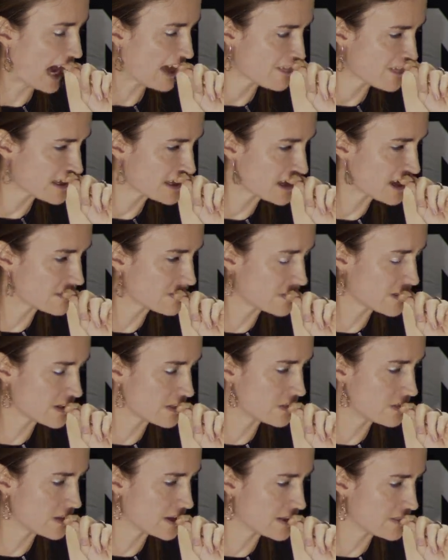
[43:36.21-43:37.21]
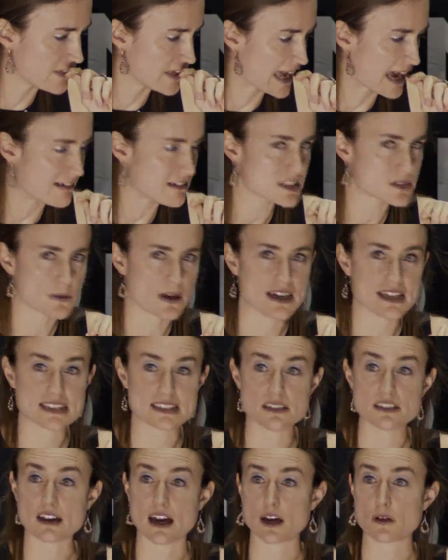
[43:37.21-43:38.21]
I think that the areas where I
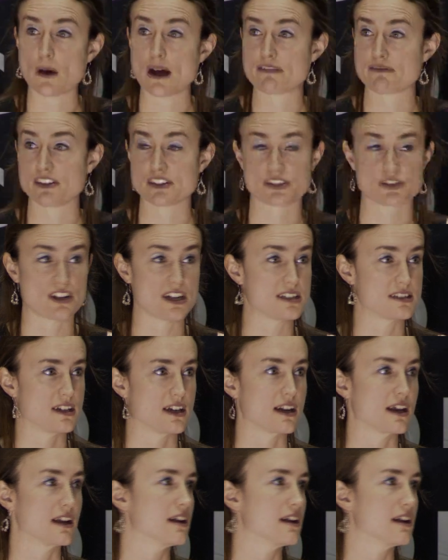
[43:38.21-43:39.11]
still get quite frustrated,